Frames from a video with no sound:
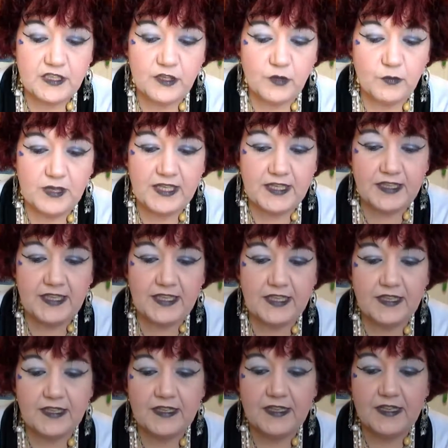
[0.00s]
Awakening.
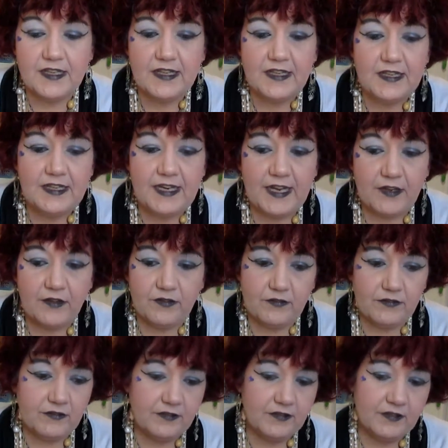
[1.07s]
Now,
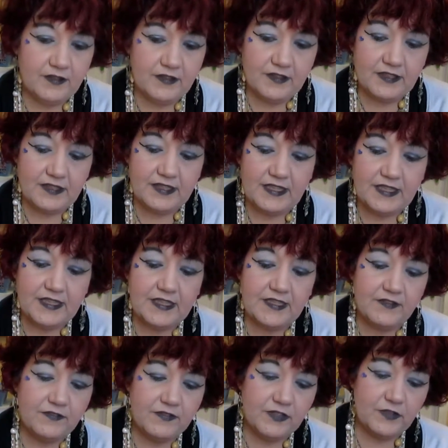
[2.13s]
they
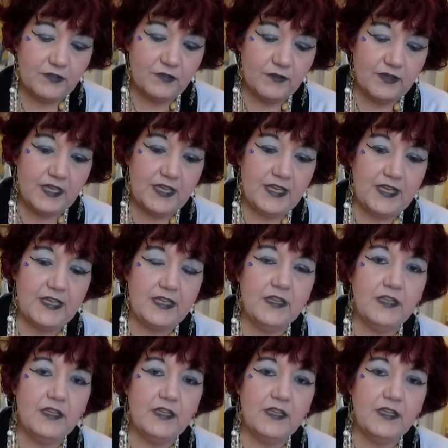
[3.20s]
give you a